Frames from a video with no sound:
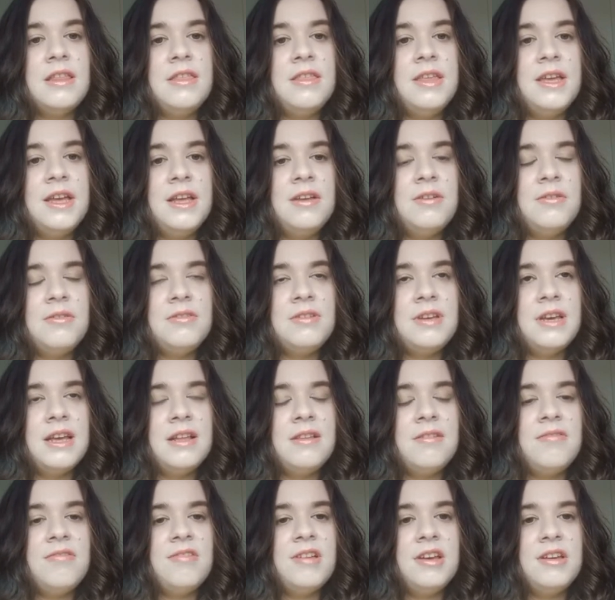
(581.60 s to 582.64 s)
Then it was
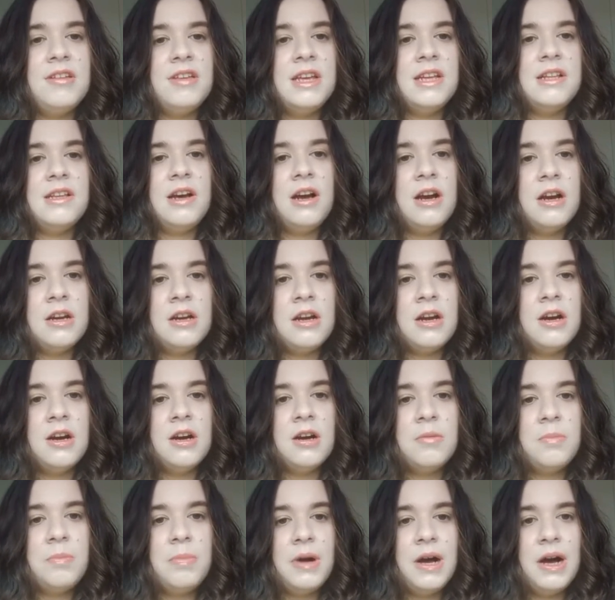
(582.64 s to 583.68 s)
getting slightly
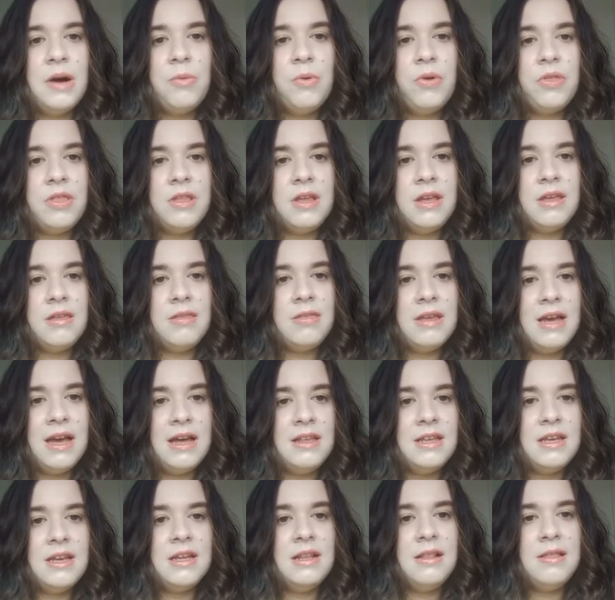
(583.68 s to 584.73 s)
darker, but I wasn't
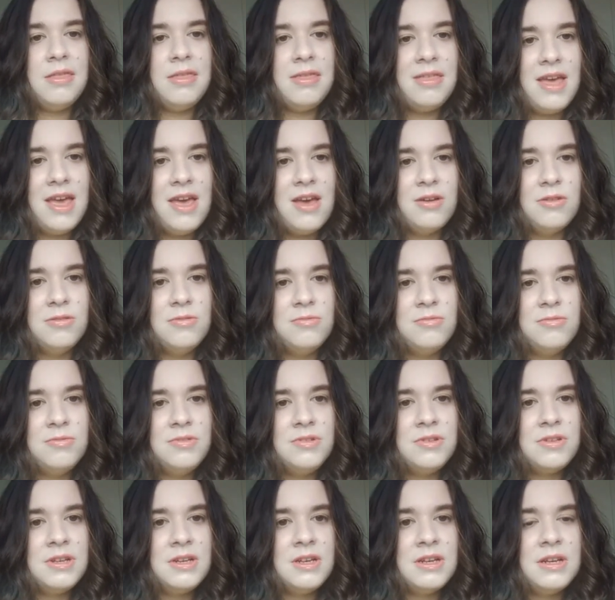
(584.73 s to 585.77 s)
exactly
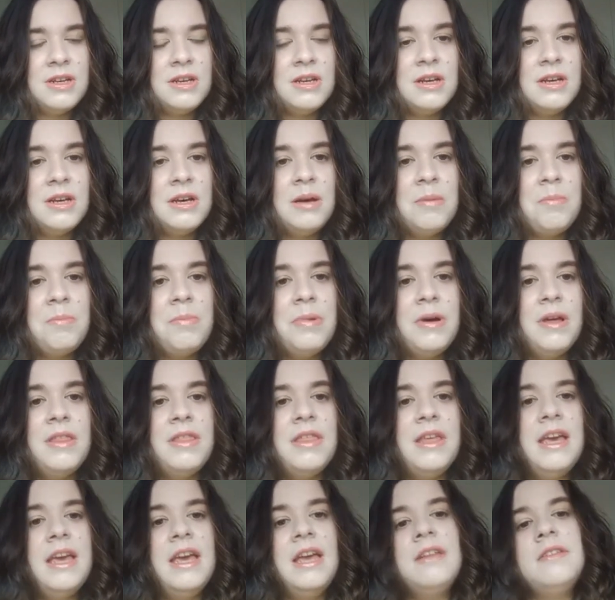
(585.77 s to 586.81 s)
concerned. But
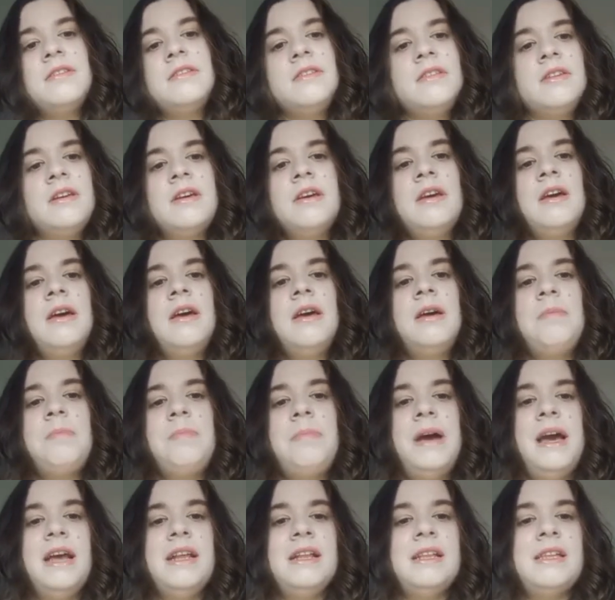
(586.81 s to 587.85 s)
then
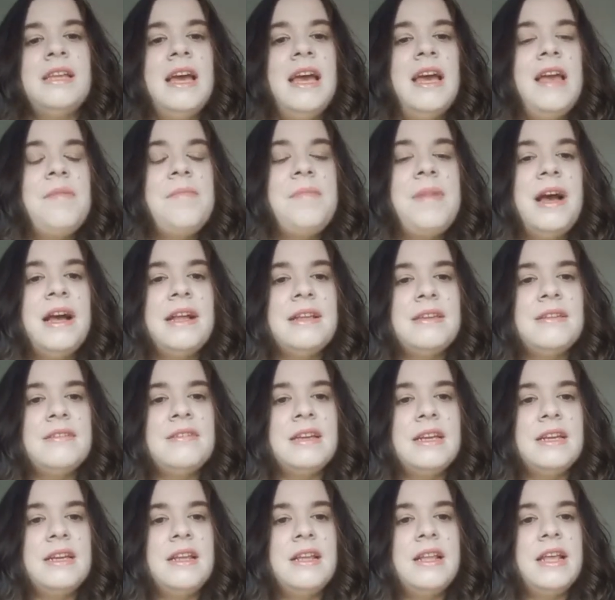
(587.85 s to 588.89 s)
by the time I
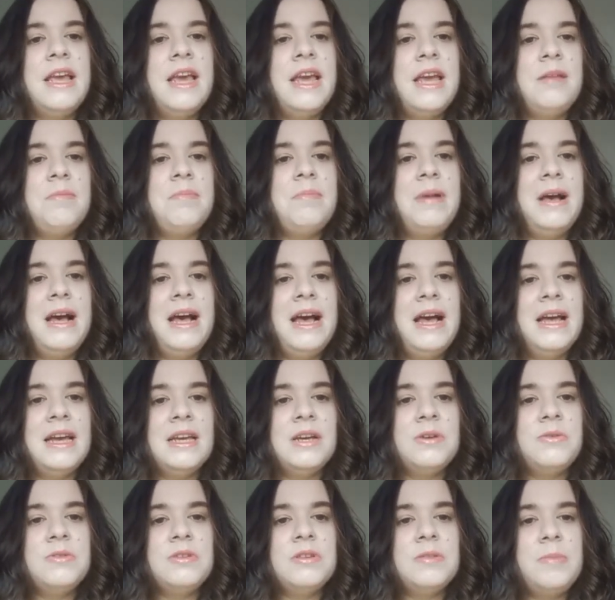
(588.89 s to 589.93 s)
decided to head back,
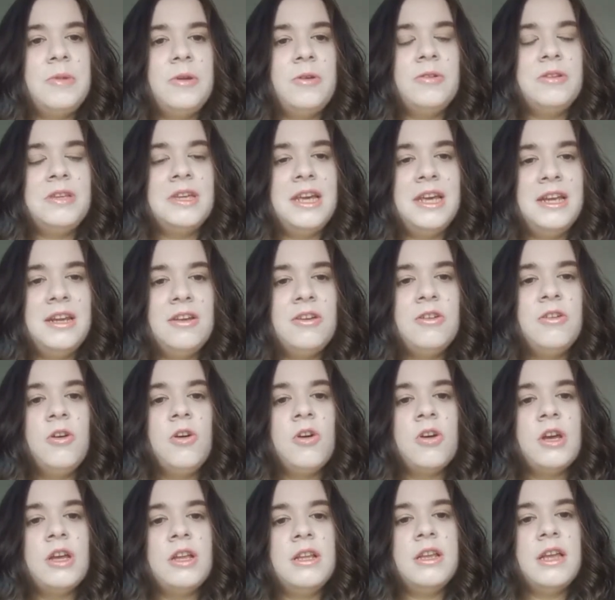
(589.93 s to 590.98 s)
it was about 10
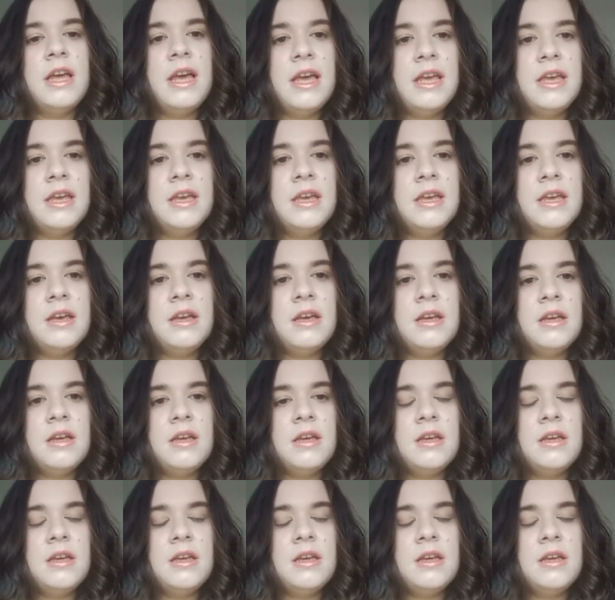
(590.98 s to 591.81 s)
o'clock at night.